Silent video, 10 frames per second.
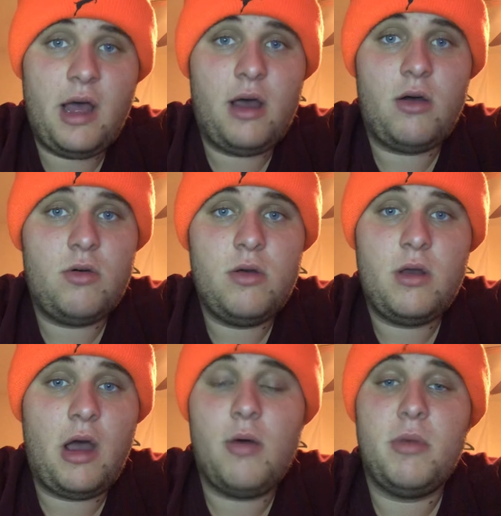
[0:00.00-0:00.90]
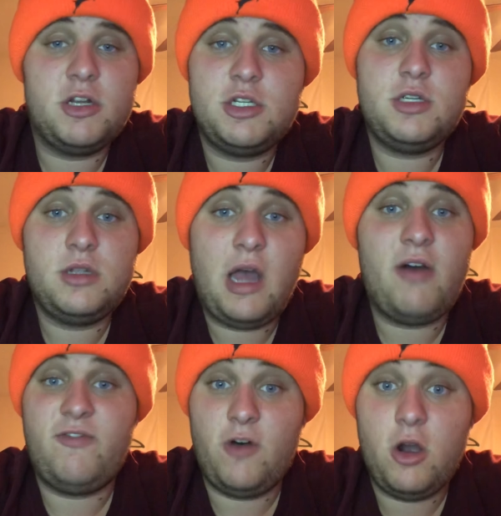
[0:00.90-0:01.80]
how
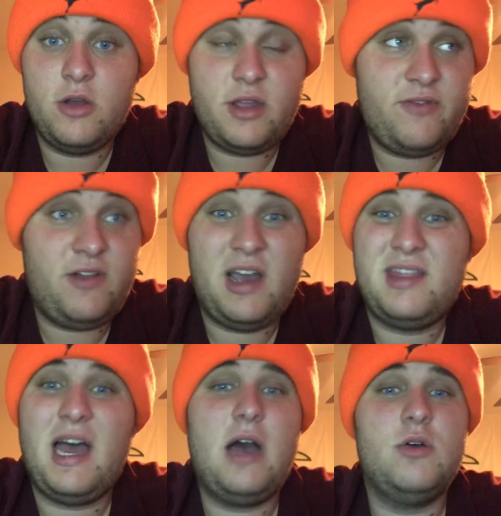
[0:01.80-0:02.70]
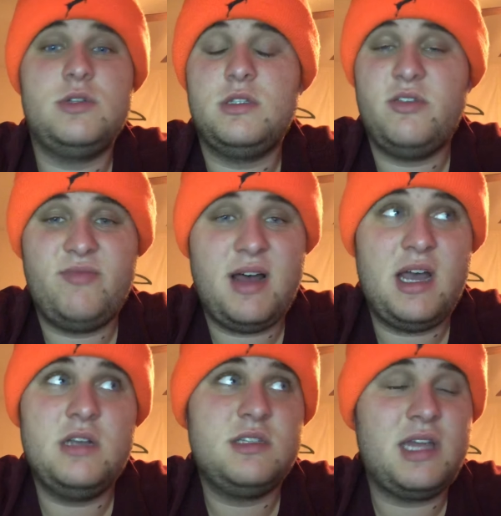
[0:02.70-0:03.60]
far they fly, thousands and
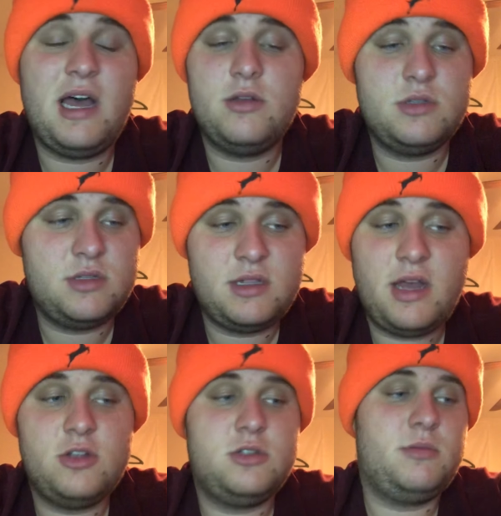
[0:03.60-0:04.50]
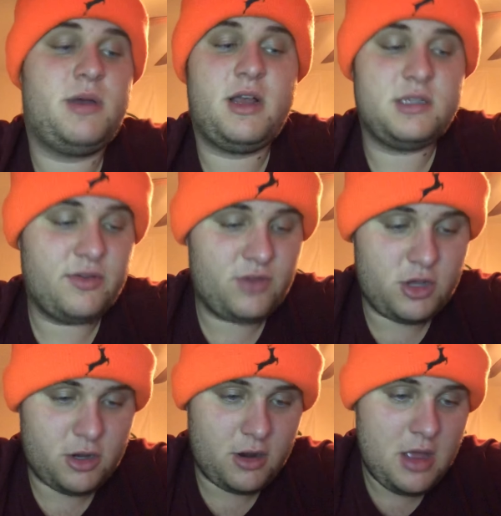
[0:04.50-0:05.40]
thousands of miles every
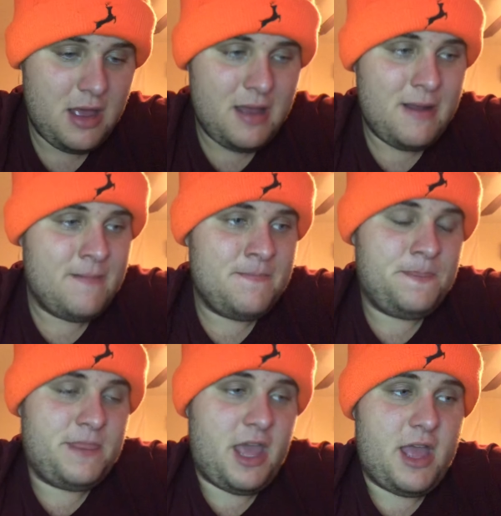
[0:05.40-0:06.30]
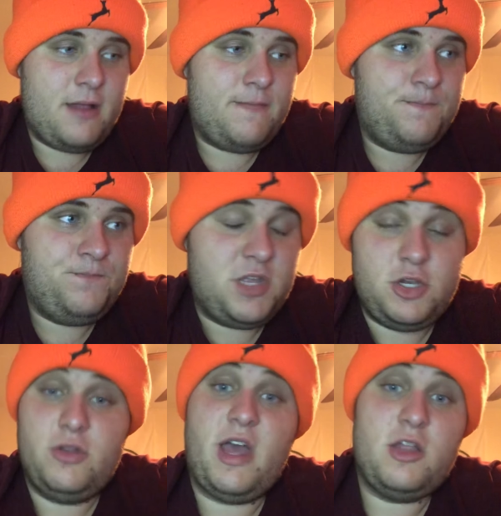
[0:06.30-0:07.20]
year. And they
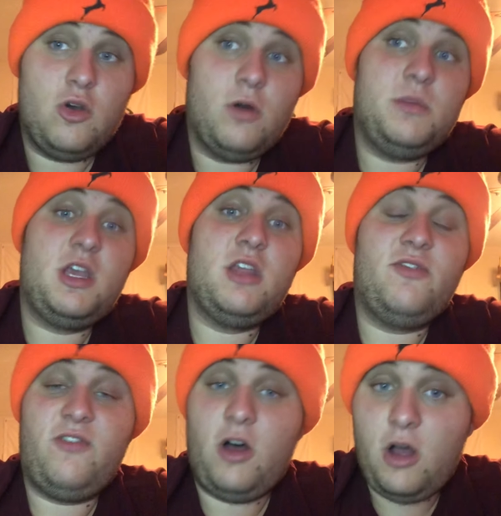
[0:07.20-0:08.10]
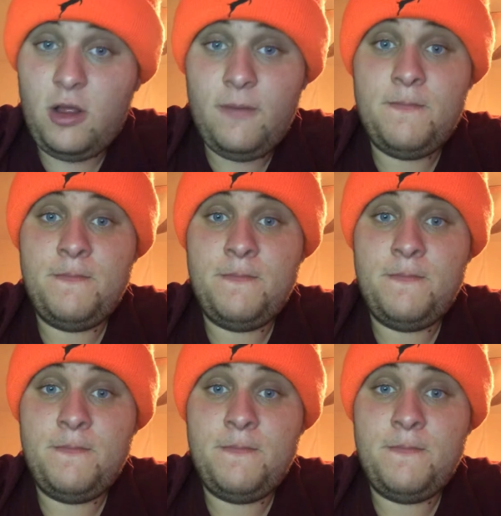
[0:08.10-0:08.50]
do that normally in the fall,